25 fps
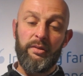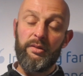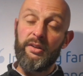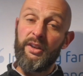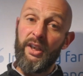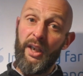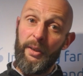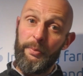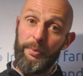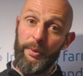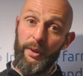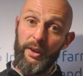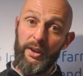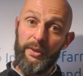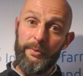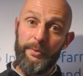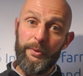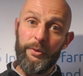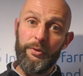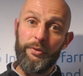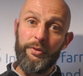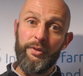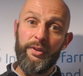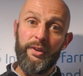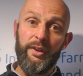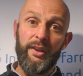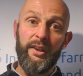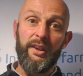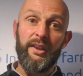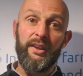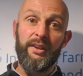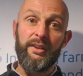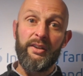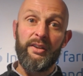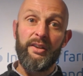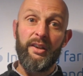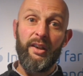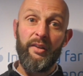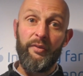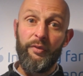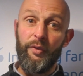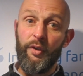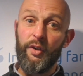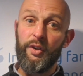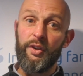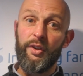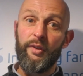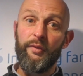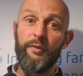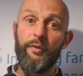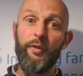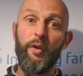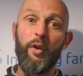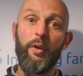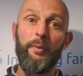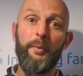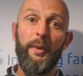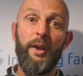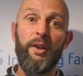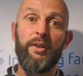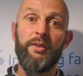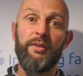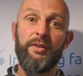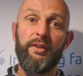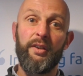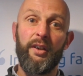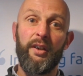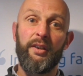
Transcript: key principles is, first and foremost,